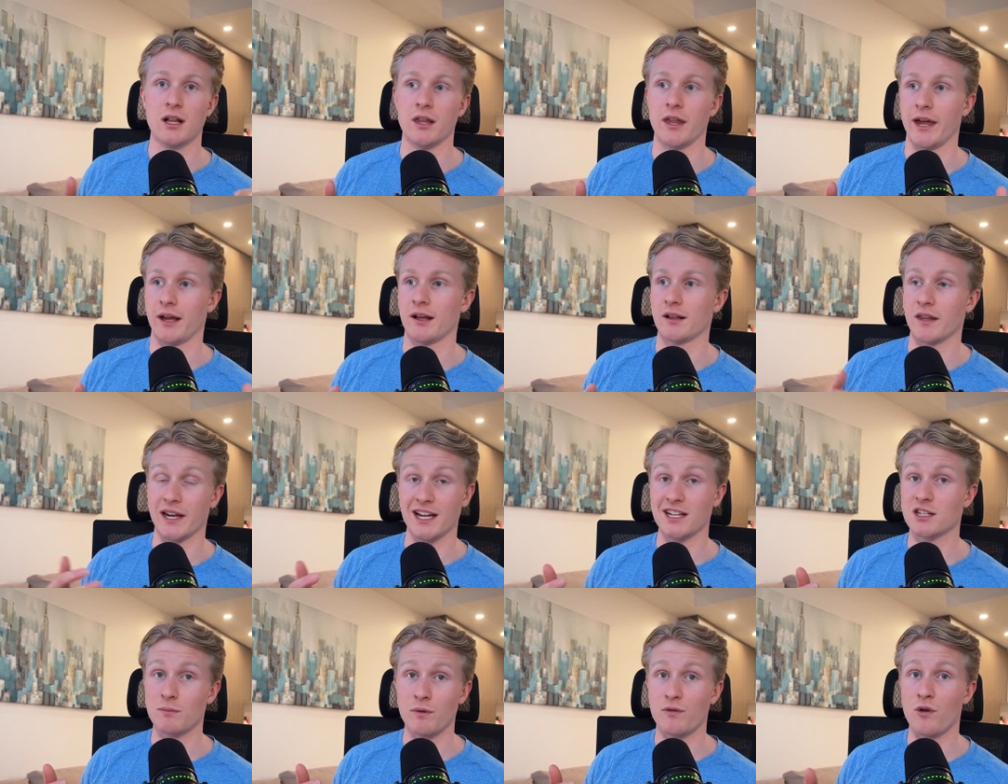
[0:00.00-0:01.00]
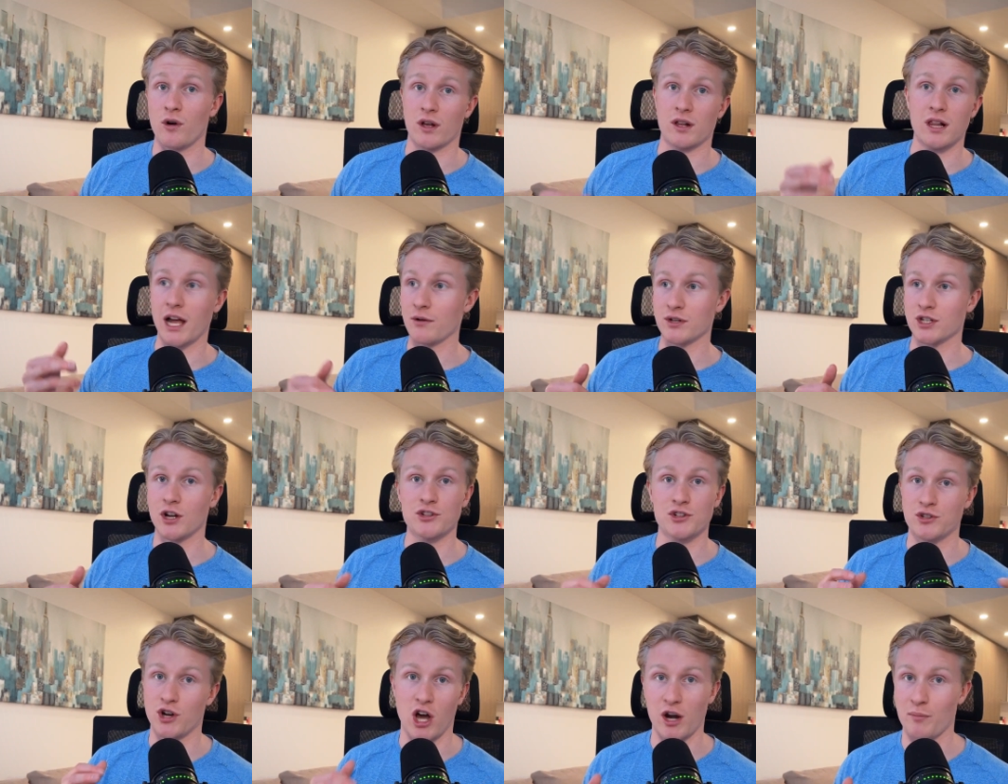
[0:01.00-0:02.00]
Like, like I said before, client results are
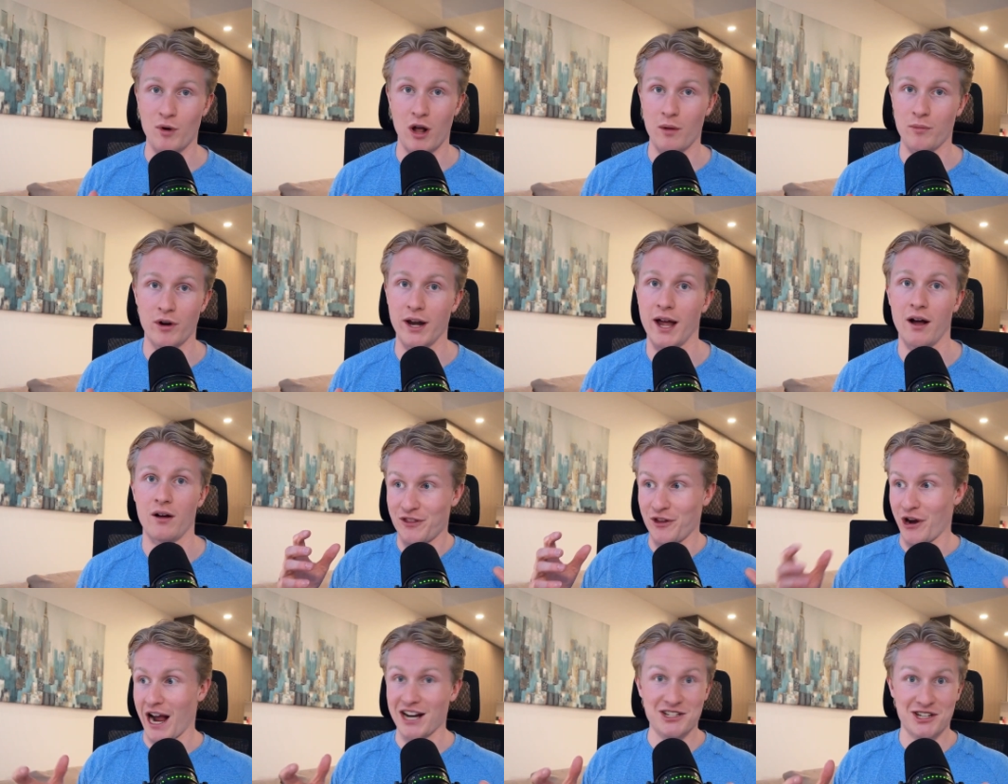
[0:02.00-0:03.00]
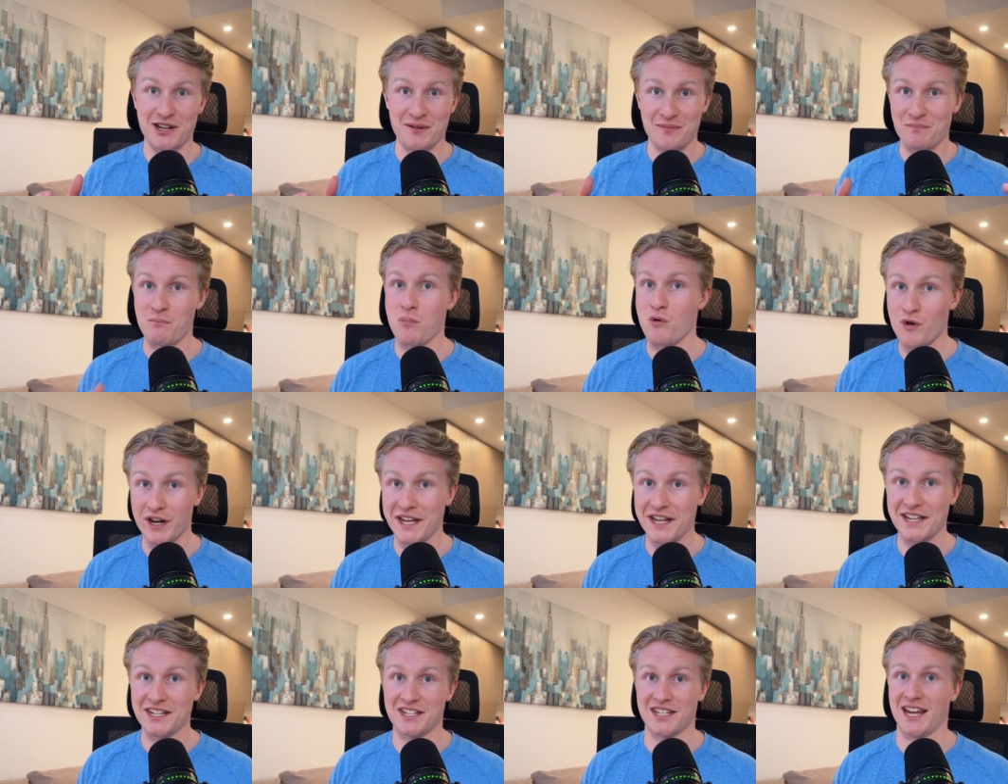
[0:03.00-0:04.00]
not a problem right now. They're actually pretty
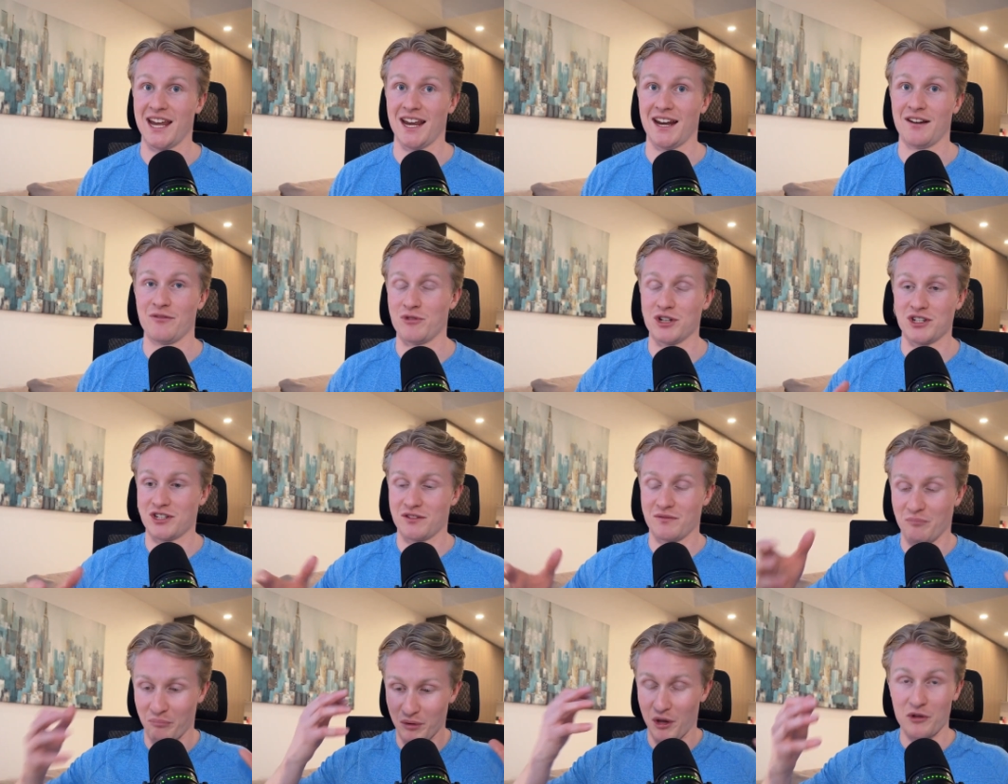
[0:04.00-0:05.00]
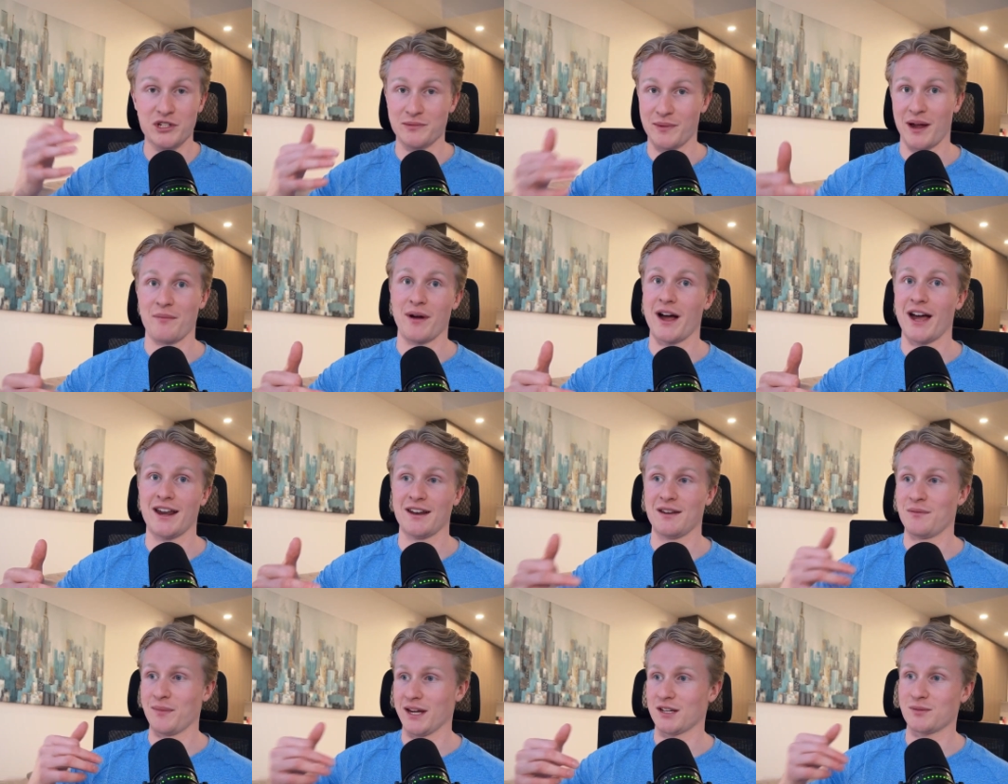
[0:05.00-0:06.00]
insane, which blows my mind.
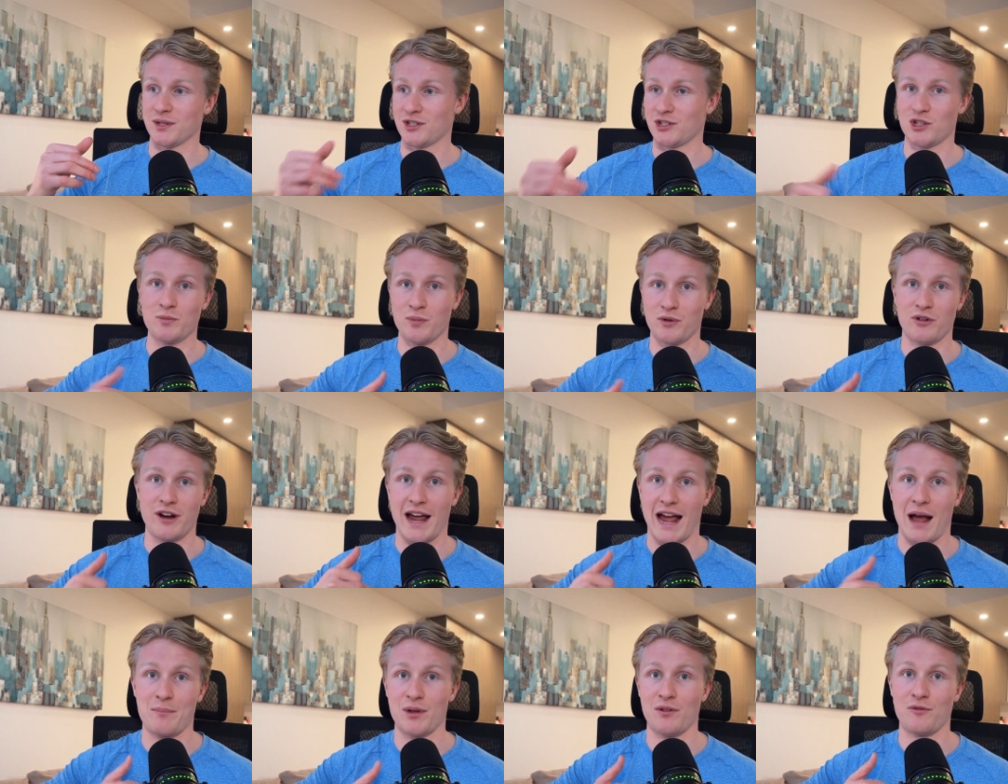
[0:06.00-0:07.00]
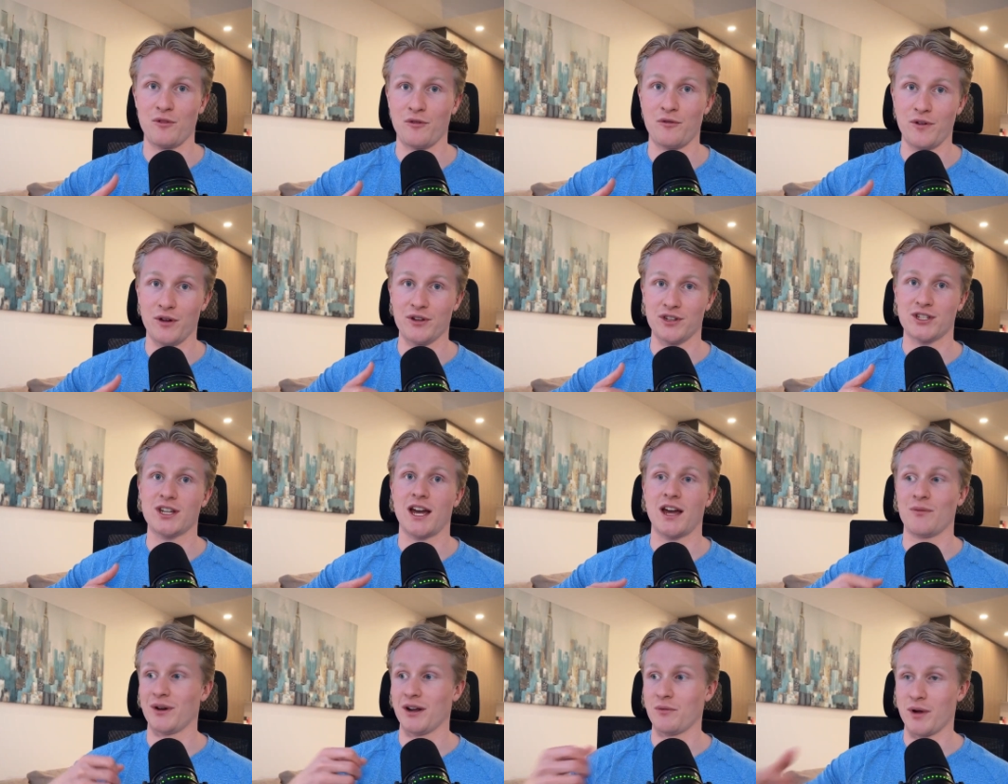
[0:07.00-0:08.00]
It makes me super happy and fulfilled
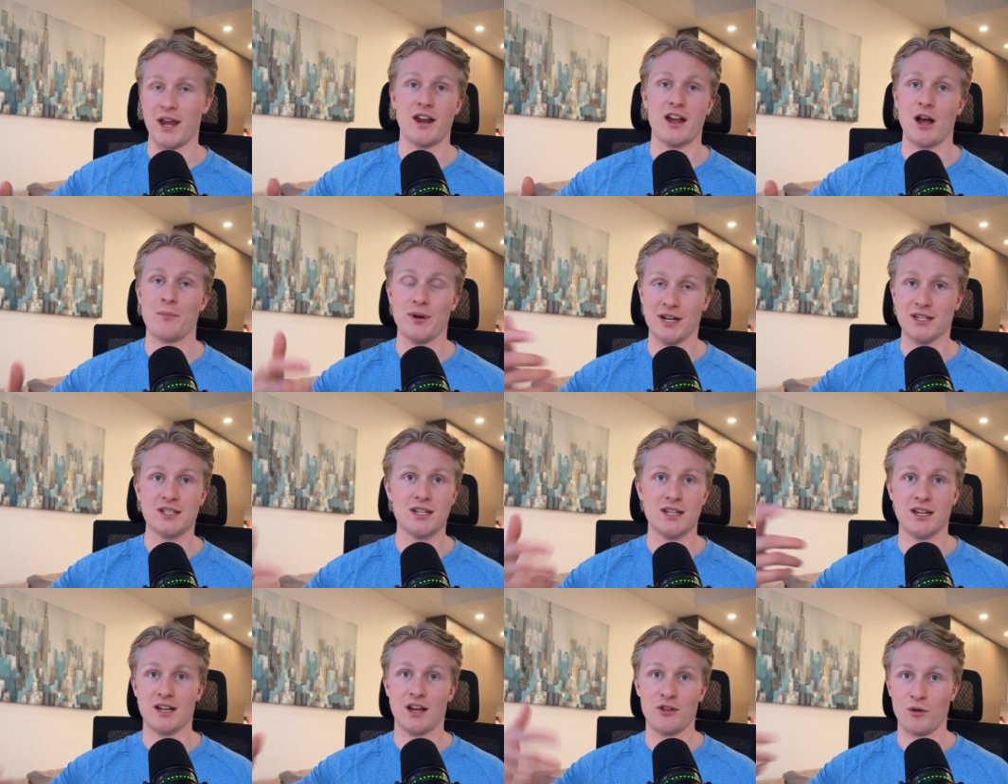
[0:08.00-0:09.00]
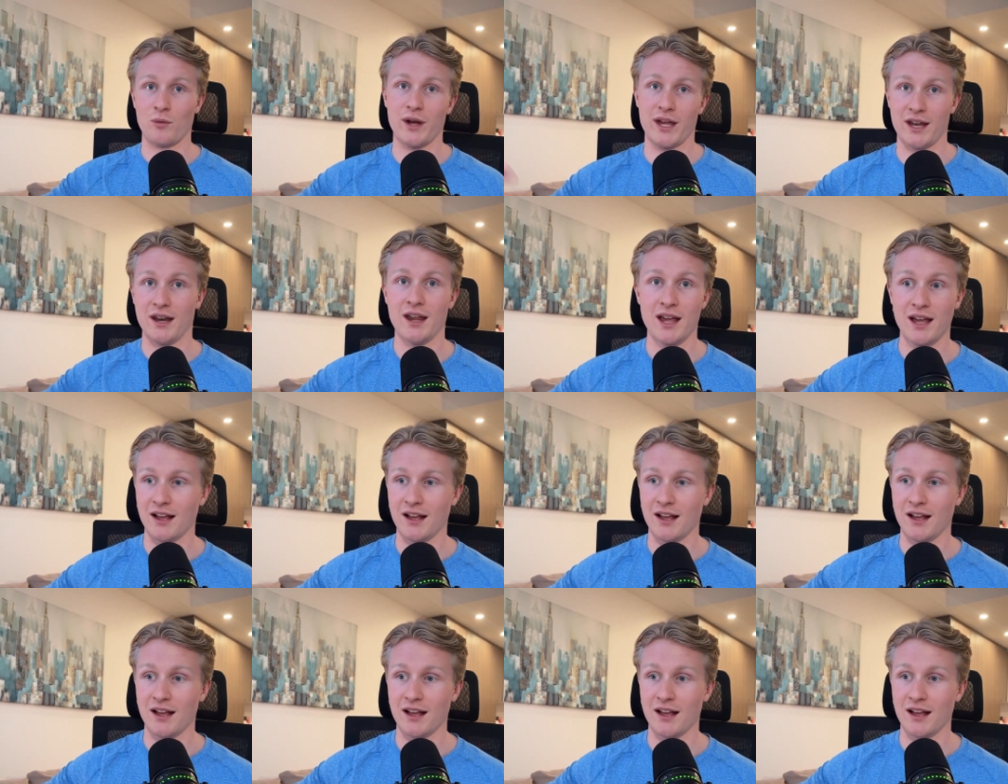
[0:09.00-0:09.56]
inside when I wake up and I see another win